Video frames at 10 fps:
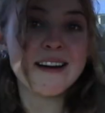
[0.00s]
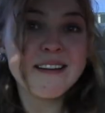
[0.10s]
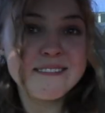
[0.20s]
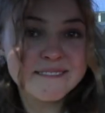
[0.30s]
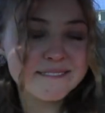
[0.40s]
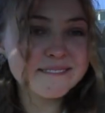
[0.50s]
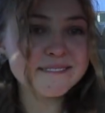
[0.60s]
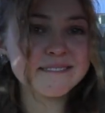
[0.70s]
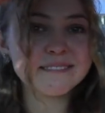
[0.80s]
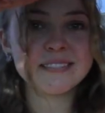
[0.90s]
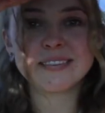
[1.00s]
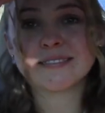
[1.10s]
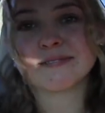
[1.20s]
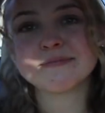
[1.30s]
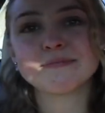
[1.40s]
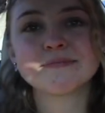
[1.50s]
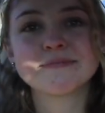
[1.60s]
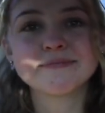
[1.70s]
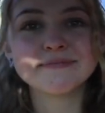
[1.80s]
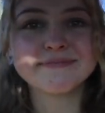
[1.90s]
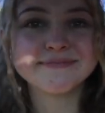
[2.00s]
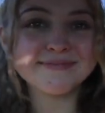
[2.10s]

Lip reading: This person isn't speaking.